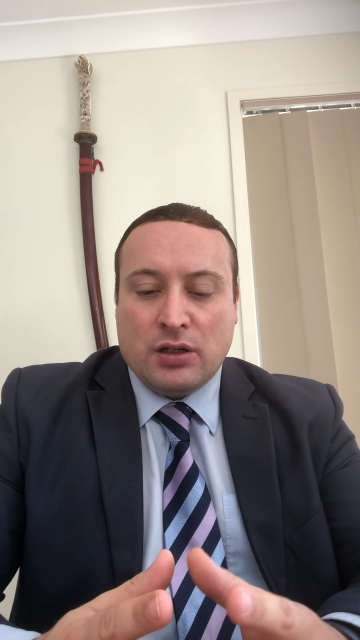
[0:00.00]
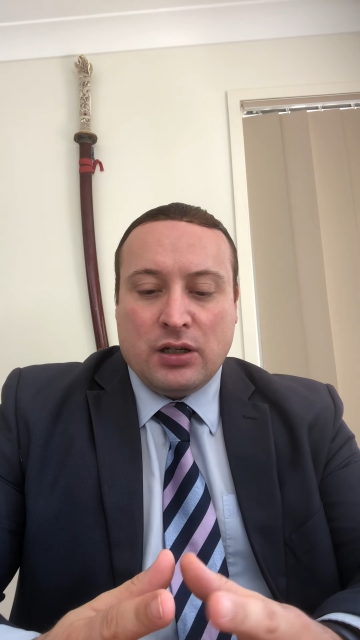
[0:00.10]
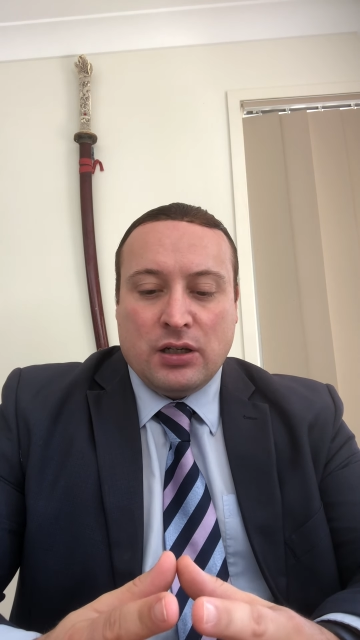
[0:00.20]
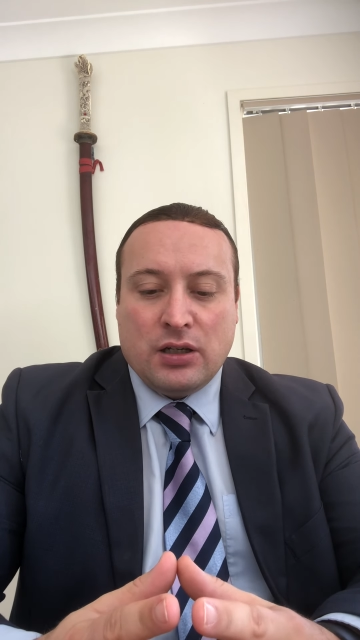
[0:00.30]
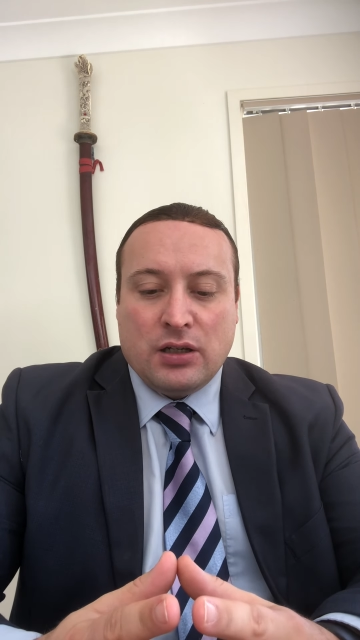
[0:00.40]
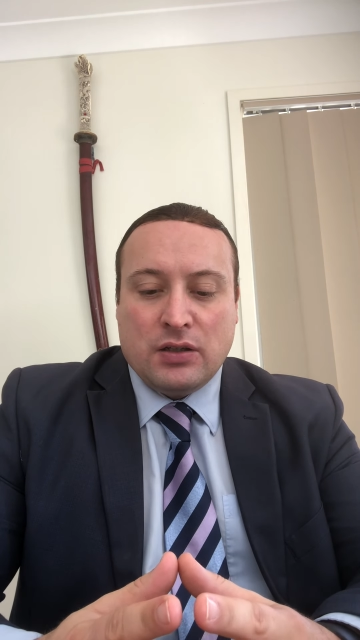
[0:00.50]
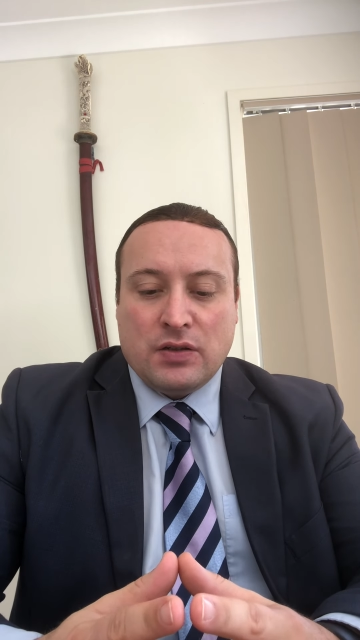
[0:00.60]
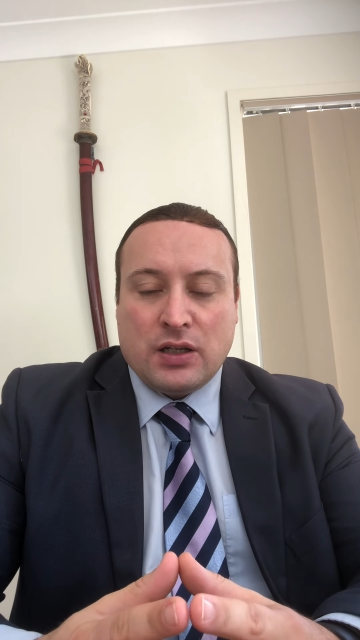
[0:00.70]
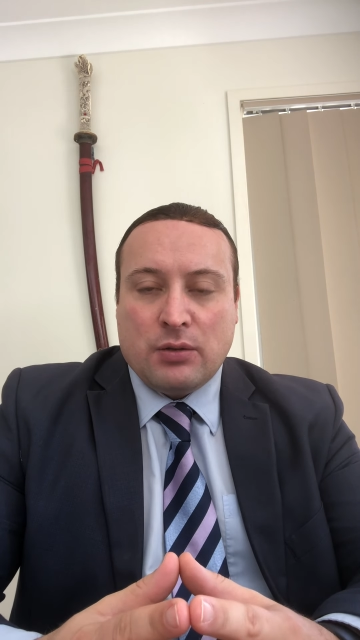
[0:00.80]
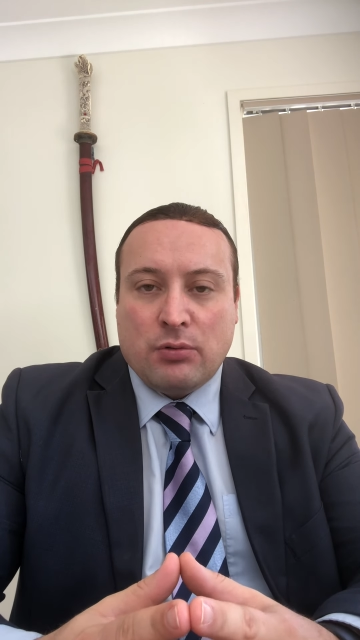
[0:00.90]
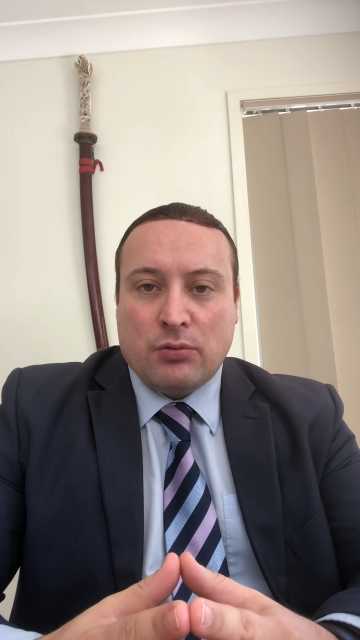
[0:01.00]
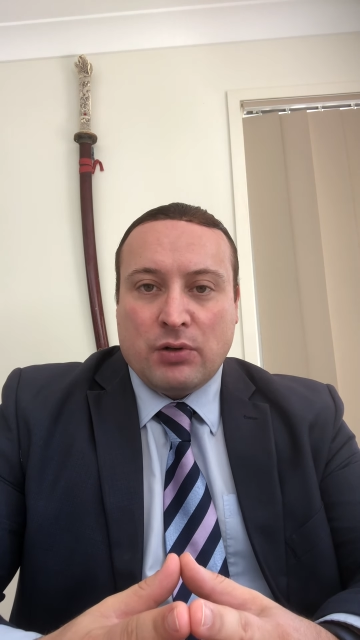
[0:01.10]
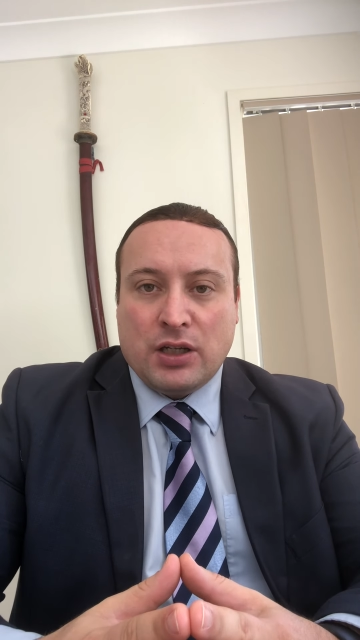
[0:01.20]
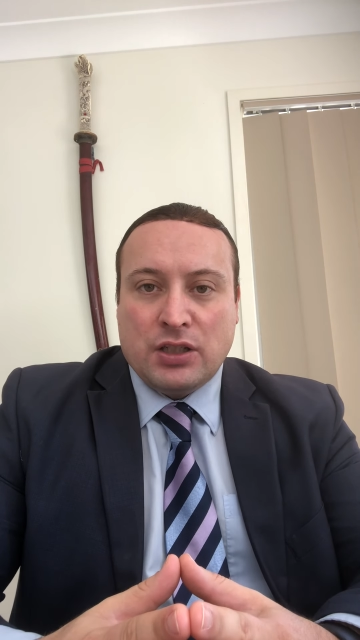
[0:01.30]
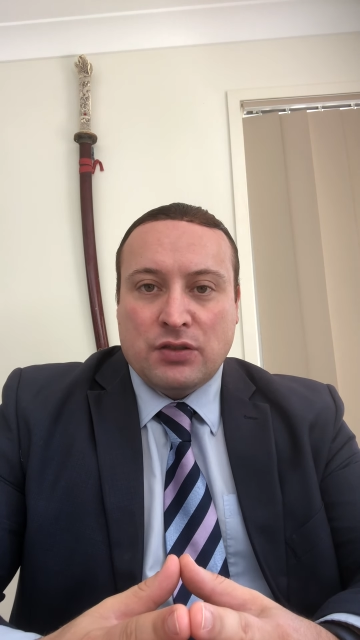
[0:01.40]
and I will
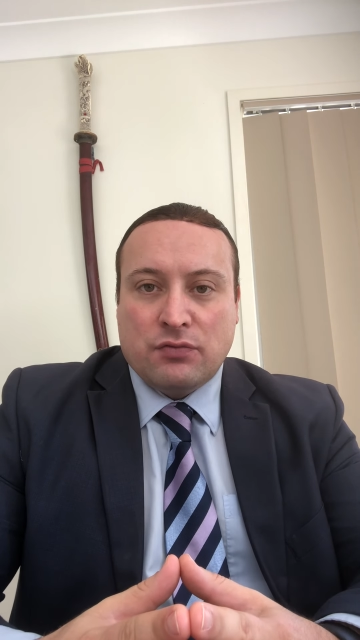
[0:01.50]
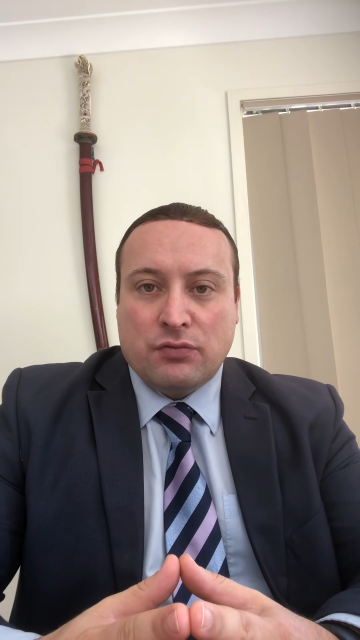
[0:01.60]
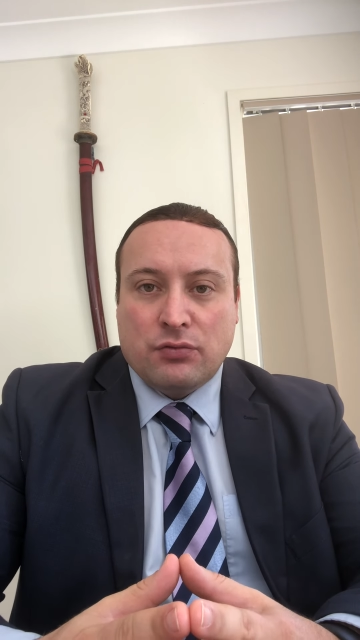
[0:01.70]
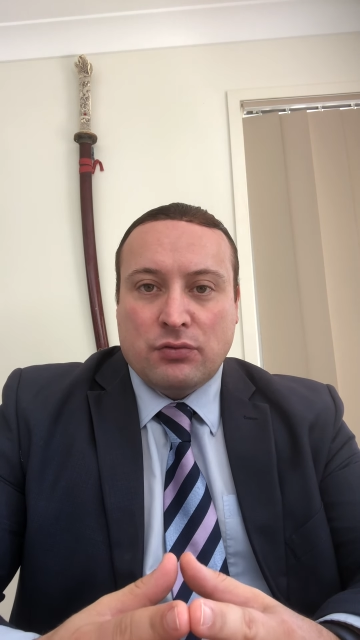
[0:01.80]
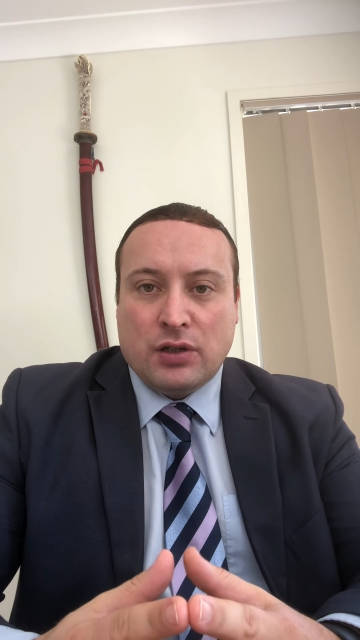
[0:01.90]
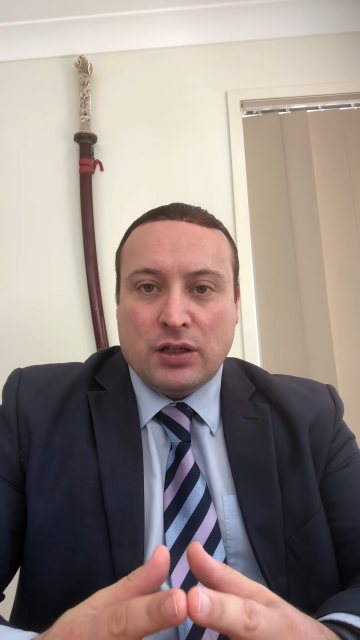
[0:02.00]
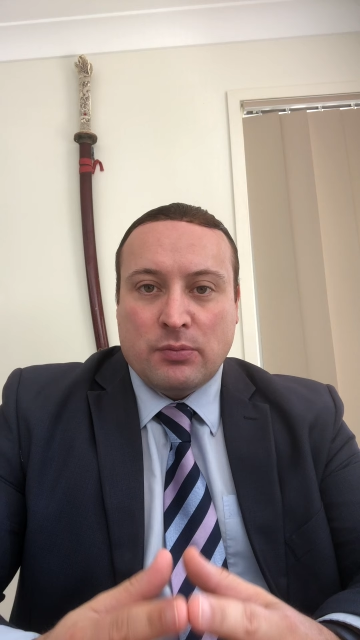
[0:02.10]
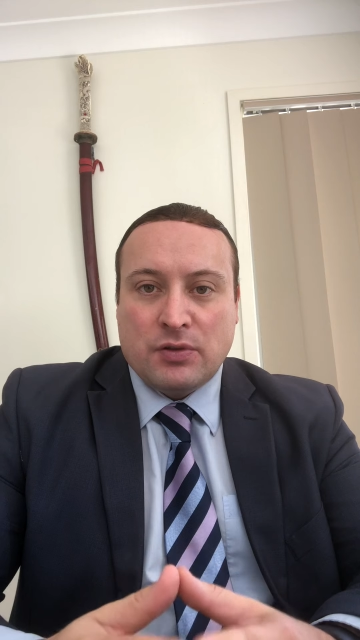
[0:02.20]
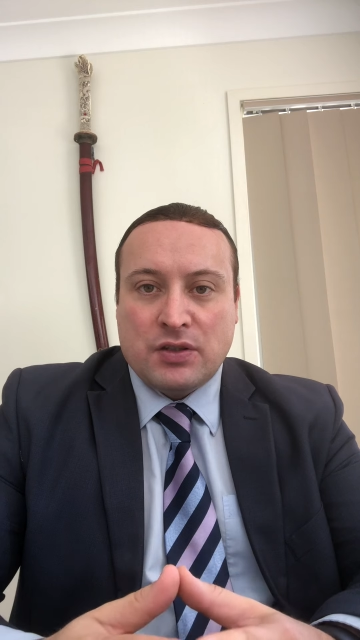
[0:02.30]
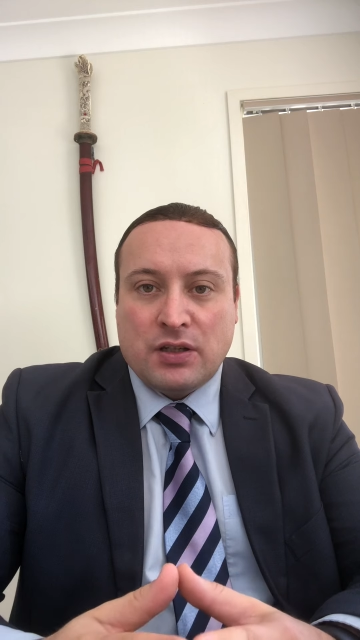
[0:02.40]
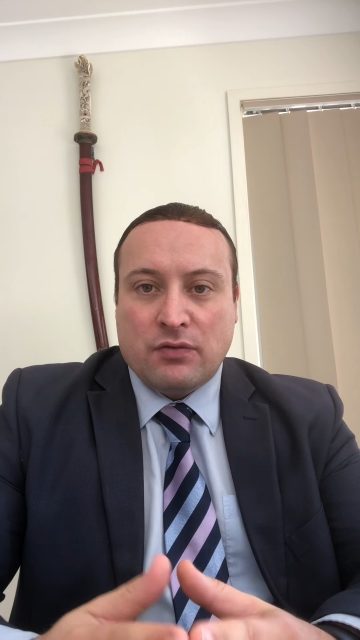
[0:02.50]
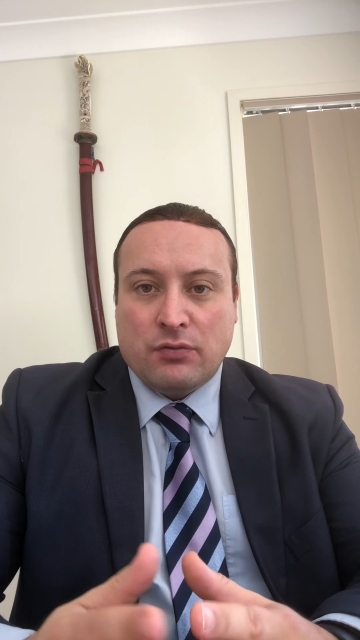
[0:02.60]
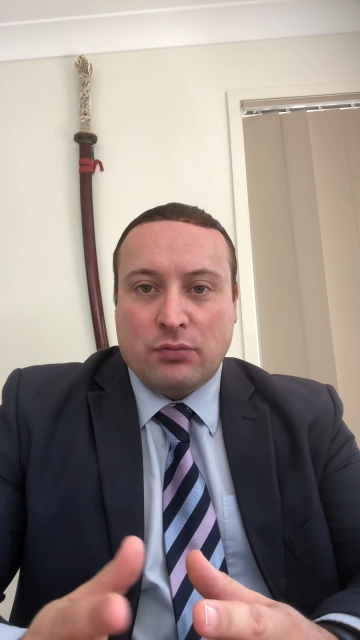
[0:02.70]
arrange for either myself